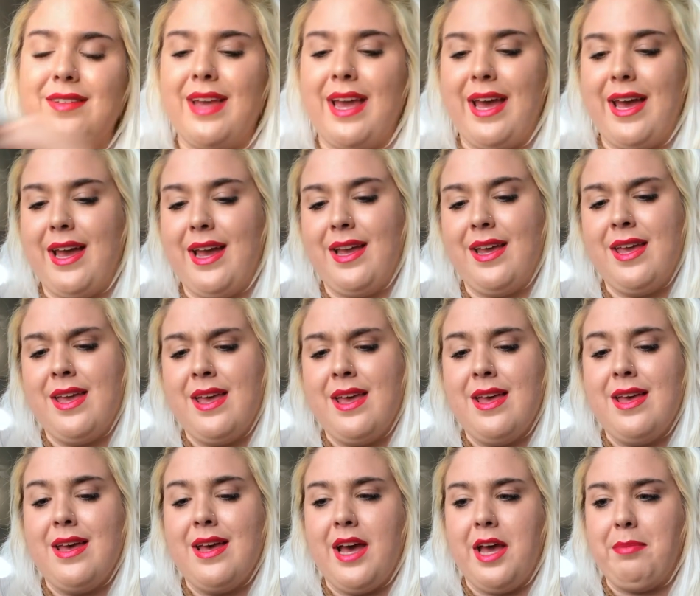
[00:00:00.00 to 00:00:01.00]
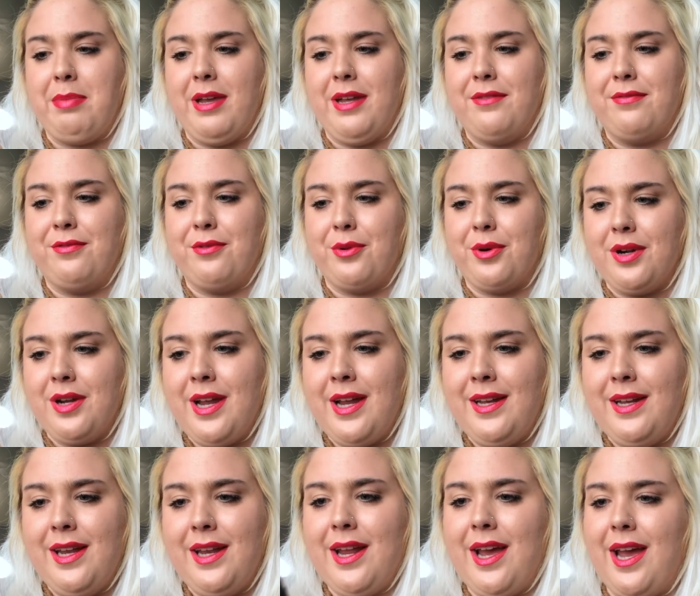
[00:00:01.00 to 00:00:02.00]
tag. I paid
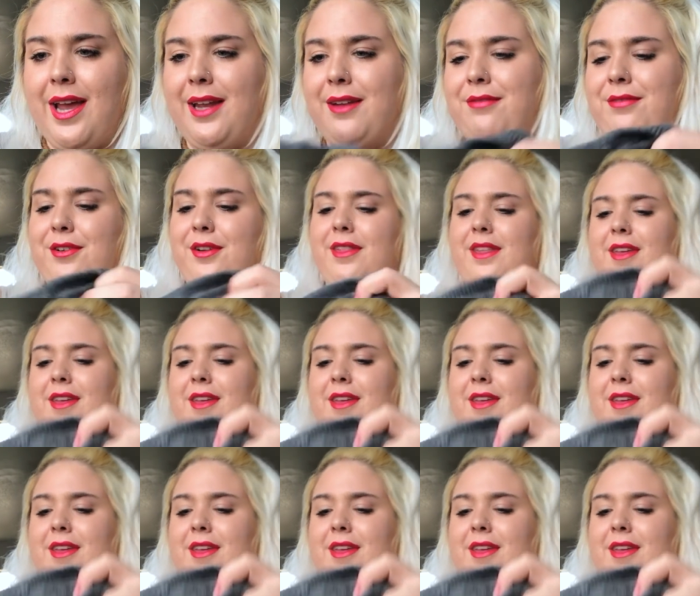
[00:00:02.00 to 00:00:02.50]
$4.99 for